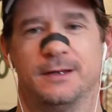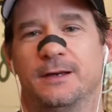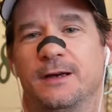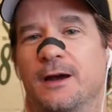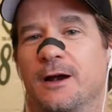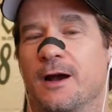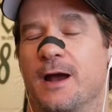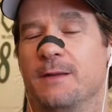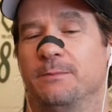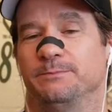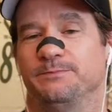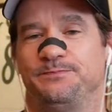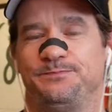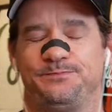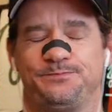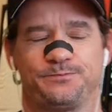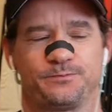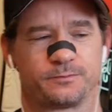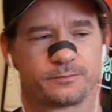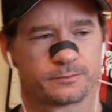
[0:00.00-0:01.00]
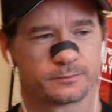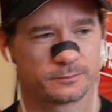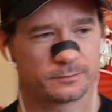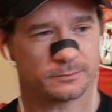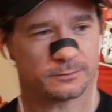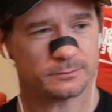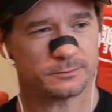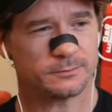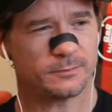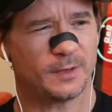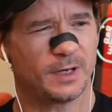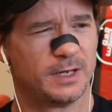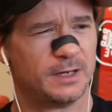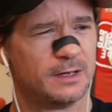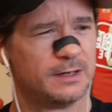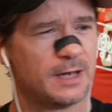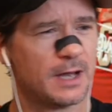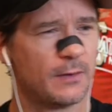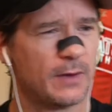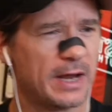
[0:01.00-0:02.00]
All right.
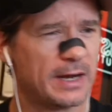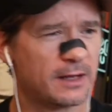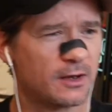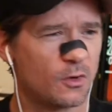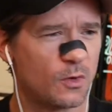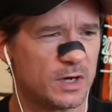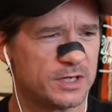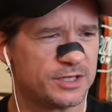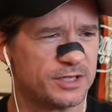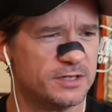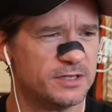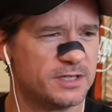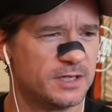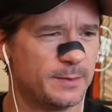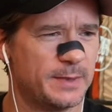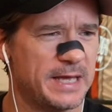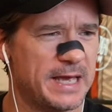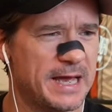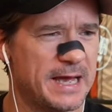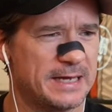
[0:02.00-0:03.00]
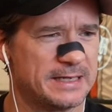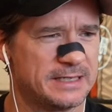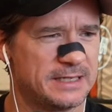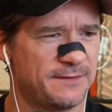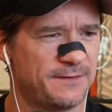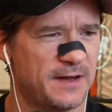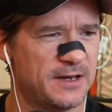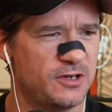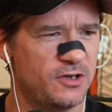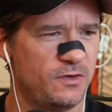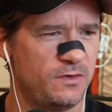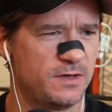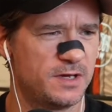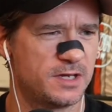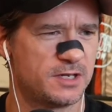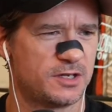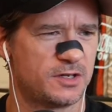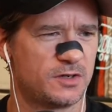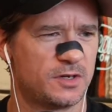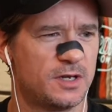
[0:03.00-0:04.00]
Now we had a question. Somebody asked, if I do
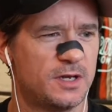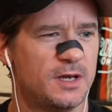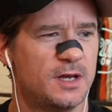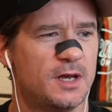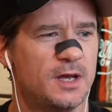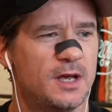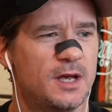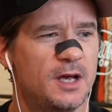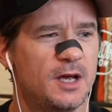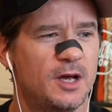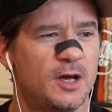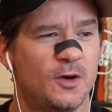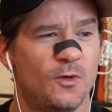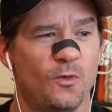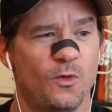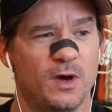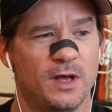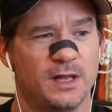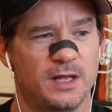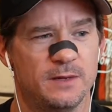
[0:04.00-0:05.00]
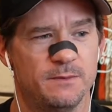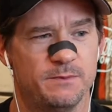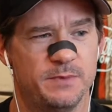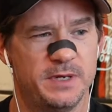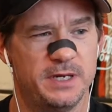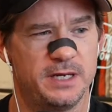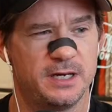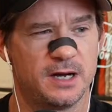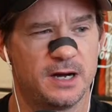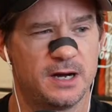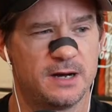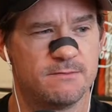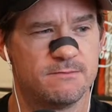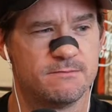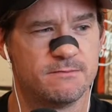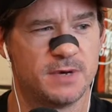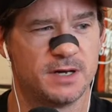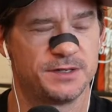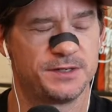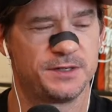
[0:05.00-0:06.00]
this, will it
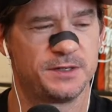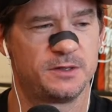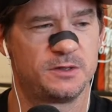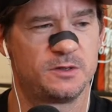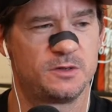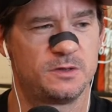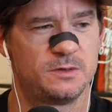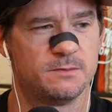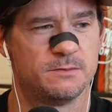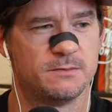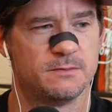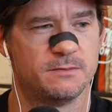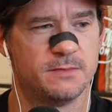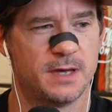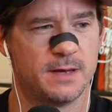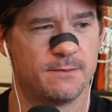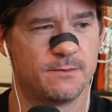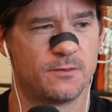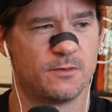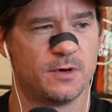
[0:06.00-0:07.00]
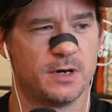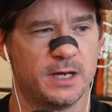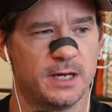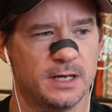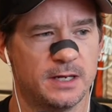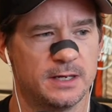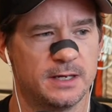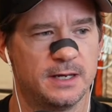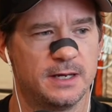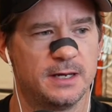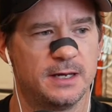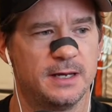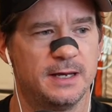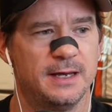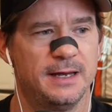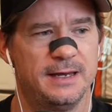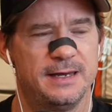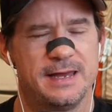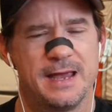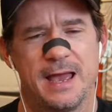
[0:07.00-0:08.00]
become muscle memory?
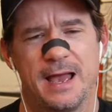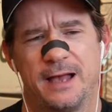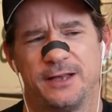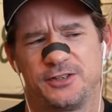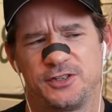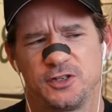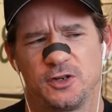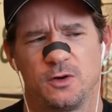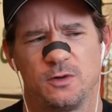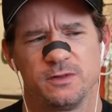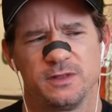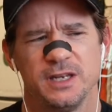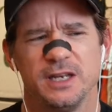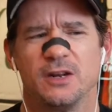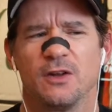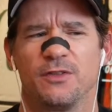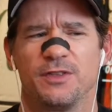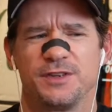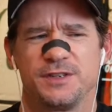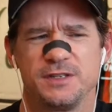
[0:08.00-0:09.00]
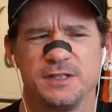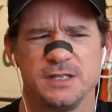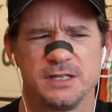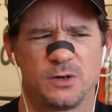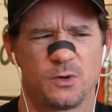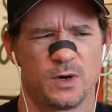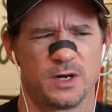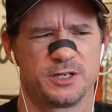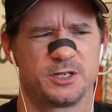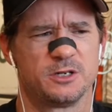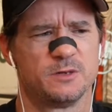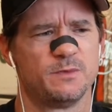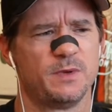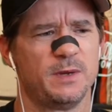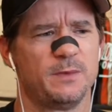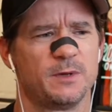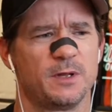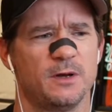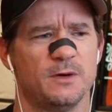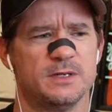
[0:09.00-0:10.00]
Yeah, so this is a question
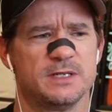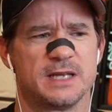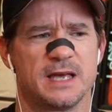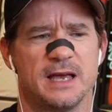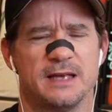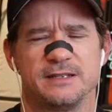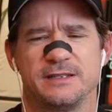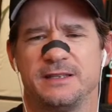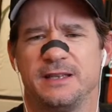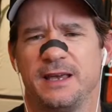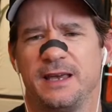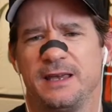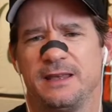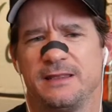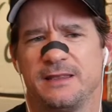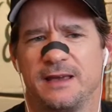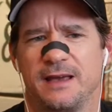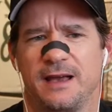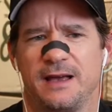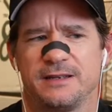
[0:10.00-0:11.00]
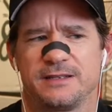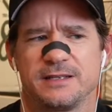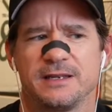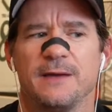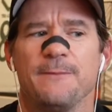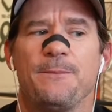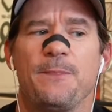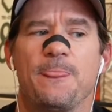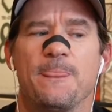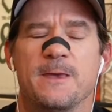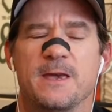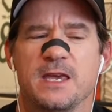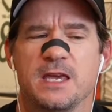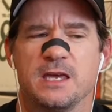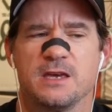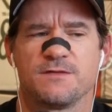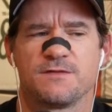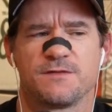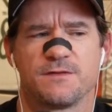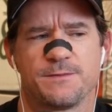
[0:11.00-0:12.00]
people always ask. They ask,
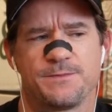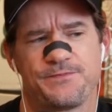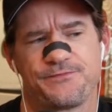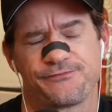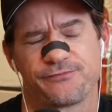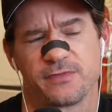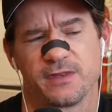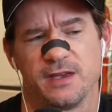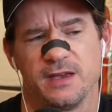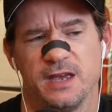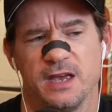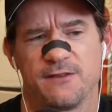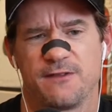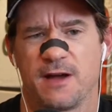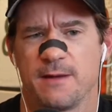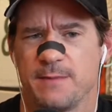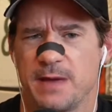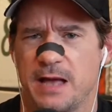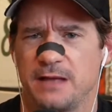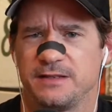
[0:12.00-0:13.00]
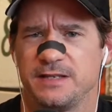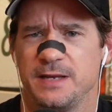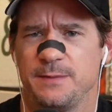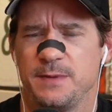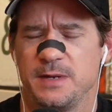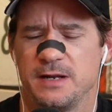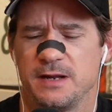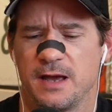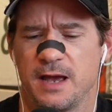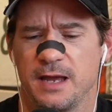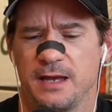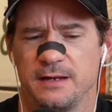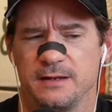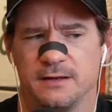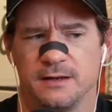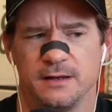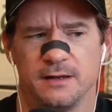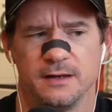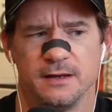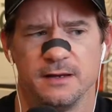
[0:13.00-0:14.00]
if I mouth tape at night,
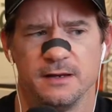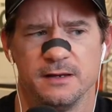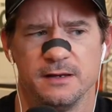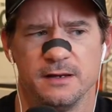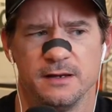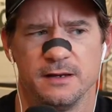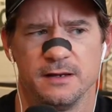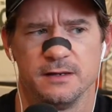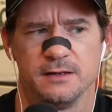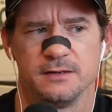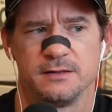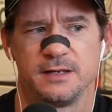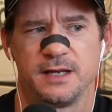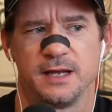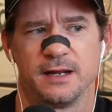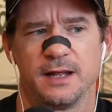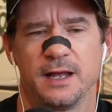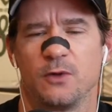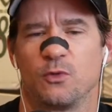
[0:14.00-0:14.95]
can I